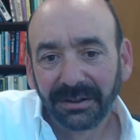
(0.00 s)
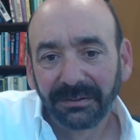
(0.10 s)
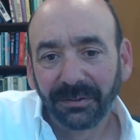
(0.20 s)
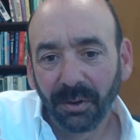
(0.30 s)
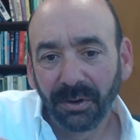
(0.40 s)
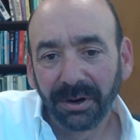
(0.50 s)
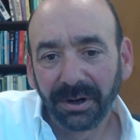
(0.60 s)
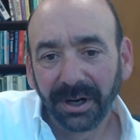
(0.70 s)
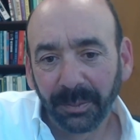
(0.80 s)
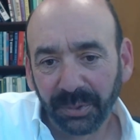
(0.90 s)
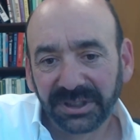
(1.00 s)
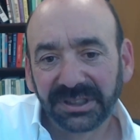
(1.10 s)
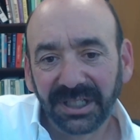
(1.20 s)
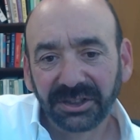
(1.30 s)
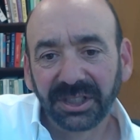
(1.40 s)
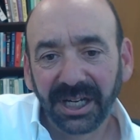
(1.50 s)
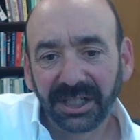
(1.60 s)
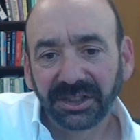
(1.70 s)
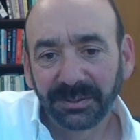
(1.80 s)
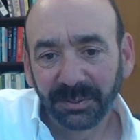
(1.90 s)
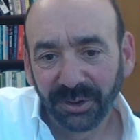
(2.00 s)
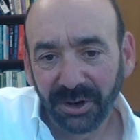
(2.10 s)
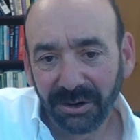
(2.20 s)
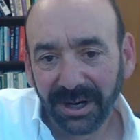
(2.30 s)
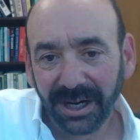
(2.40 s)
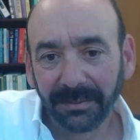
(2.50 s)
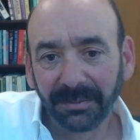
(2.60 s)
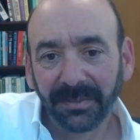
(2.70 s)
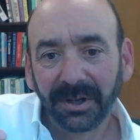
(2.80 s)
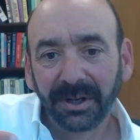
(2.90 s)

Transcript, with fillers: for a prison education program